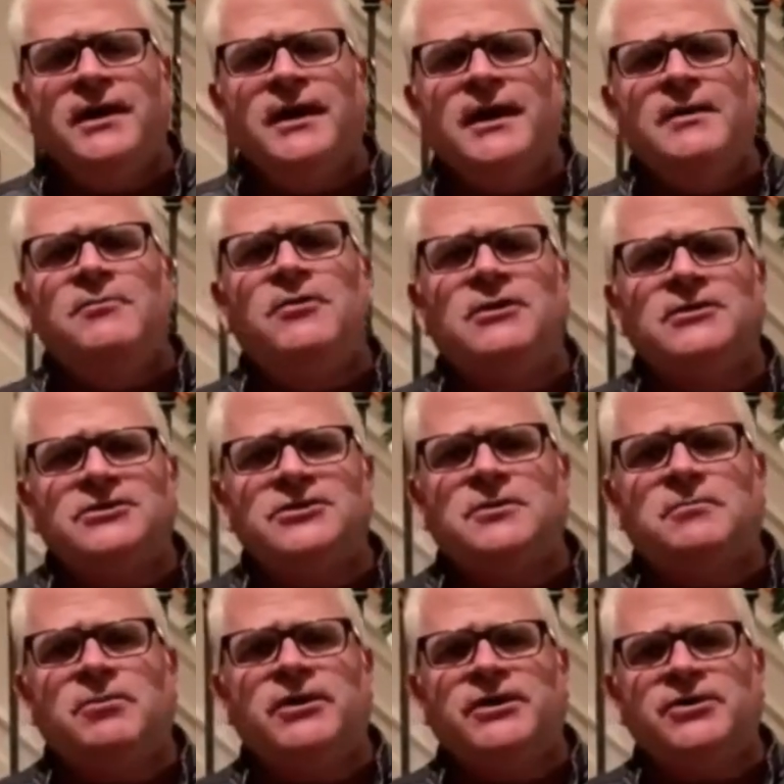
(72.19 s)
He wants to
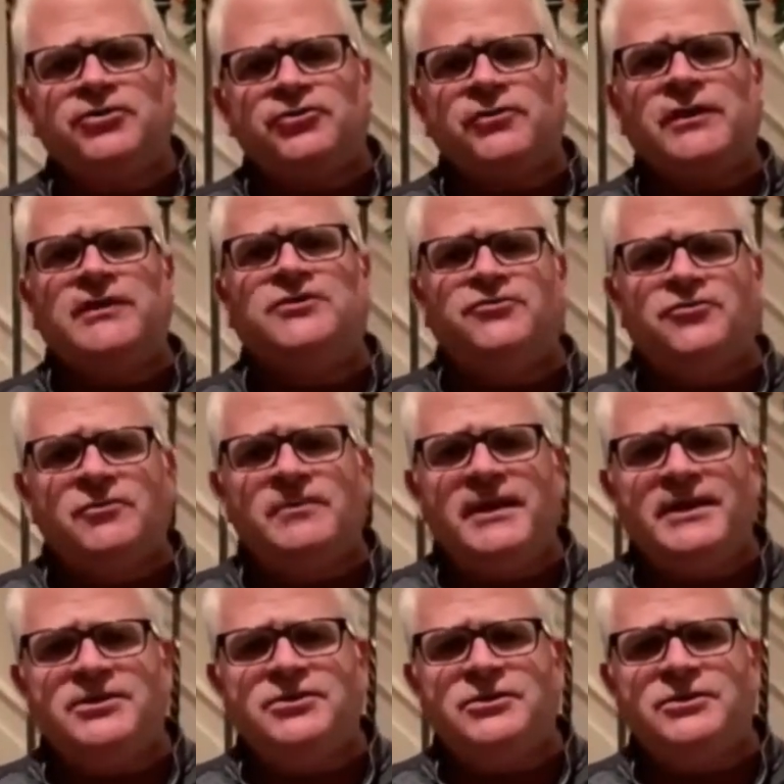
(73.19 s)
bring
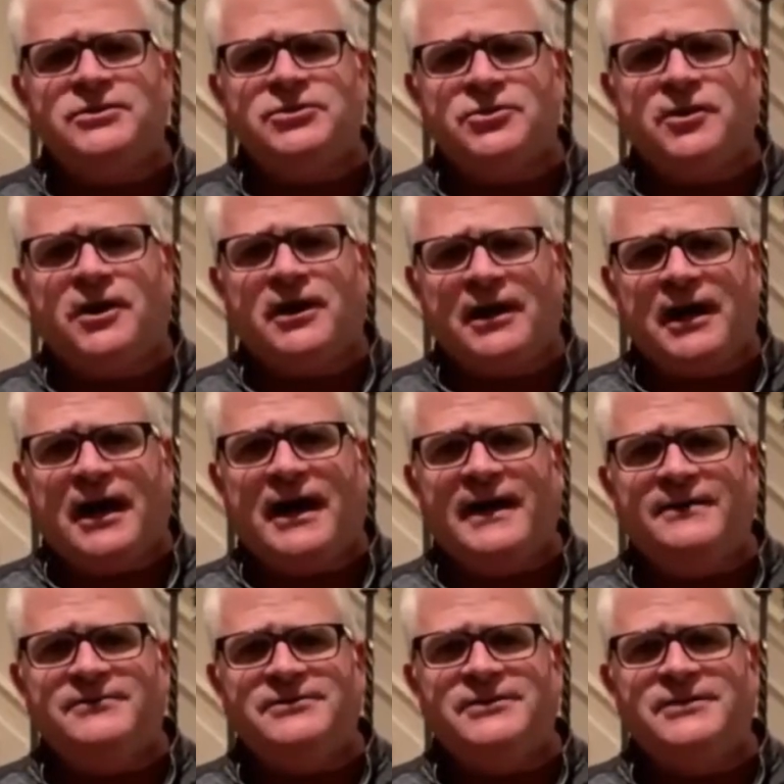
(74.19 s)
transformation to our
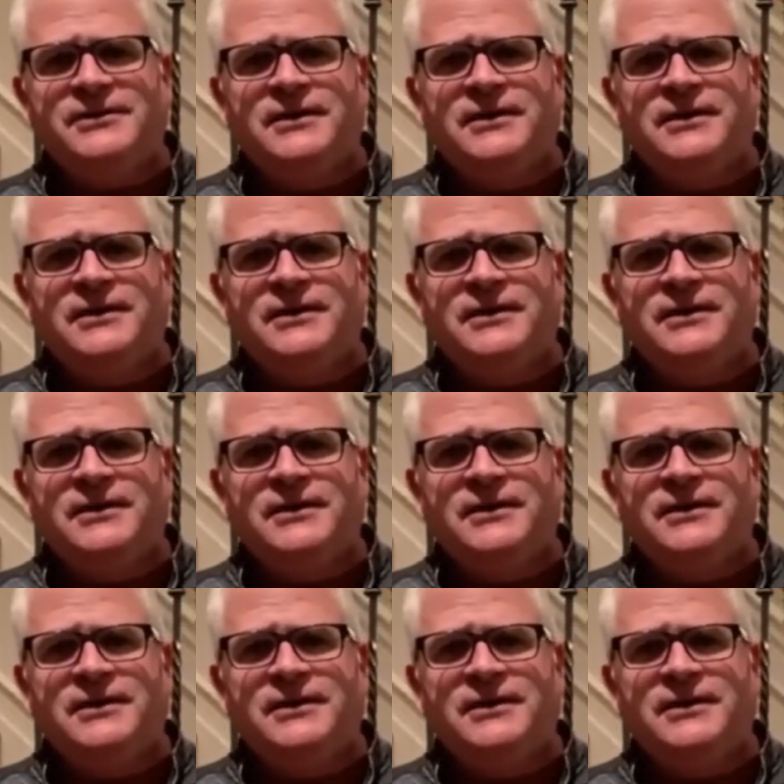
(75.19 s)
lives